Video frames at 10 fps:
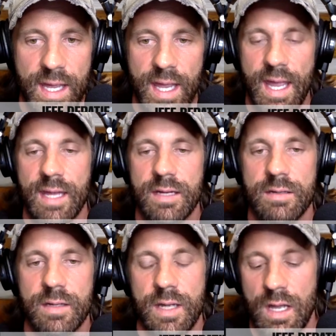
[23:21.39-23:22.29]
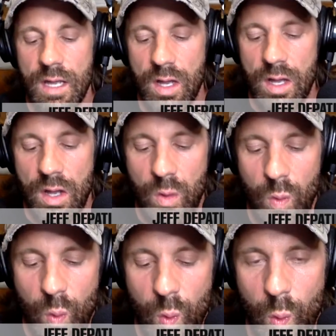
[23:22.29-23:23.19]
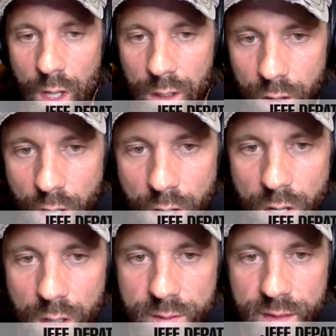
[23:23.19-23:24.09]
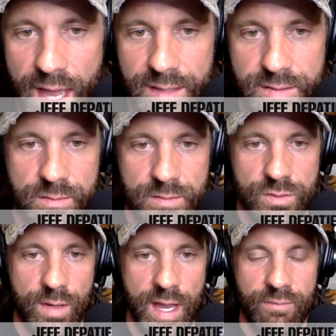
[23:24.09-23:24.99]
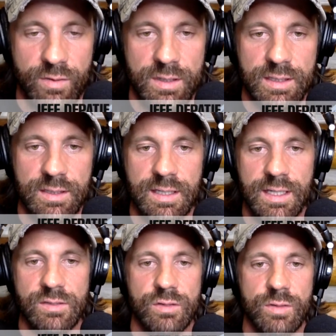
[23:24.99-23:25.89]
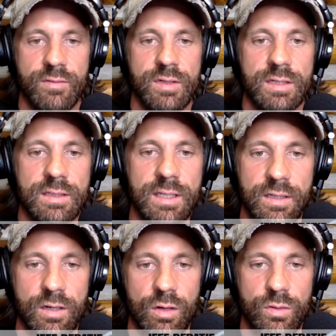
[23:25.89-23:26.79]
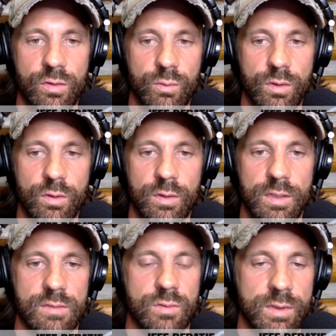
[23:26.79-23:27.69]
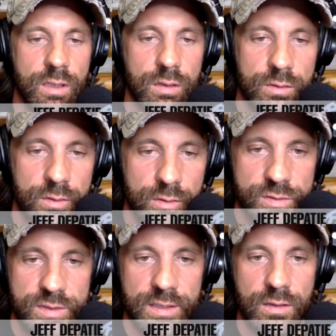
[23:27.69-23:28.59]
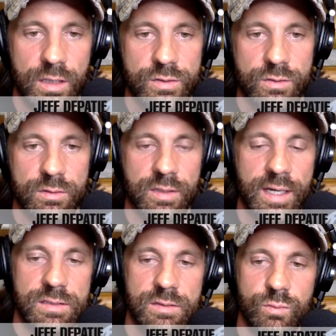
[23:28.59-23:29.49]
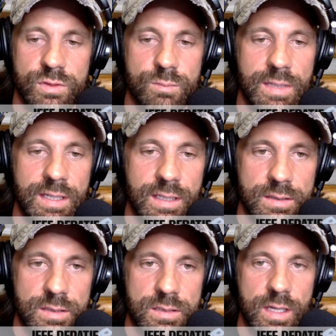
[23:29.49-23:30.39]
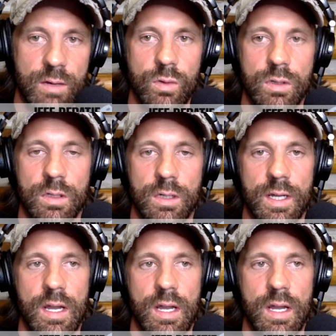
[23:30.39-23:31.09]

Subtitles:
And along that, so everything they do, everything they go through is what we call neuropsychological tests, which means that we're